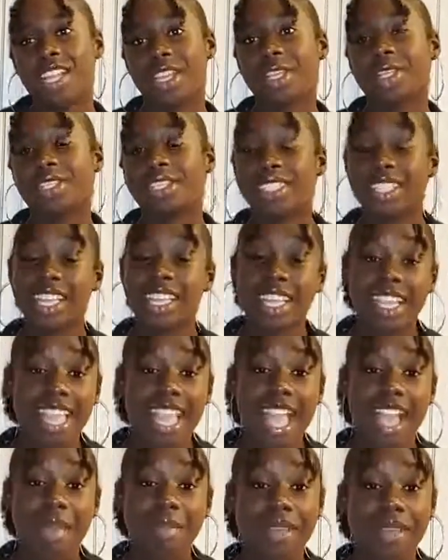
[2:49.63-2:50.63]
your study
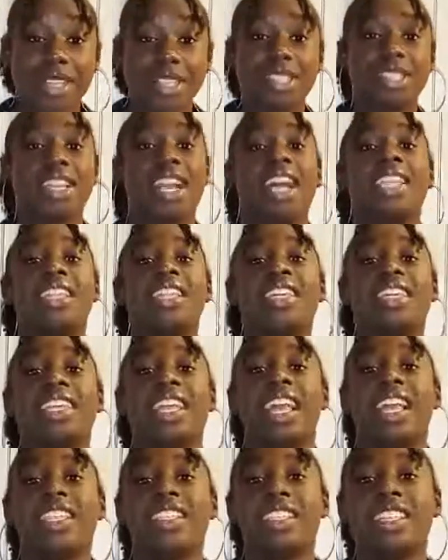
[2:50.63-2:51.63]
habits, you gotta look
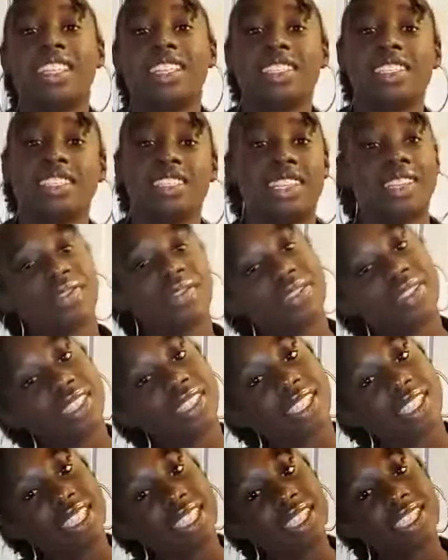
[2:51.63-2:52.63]
at things differently,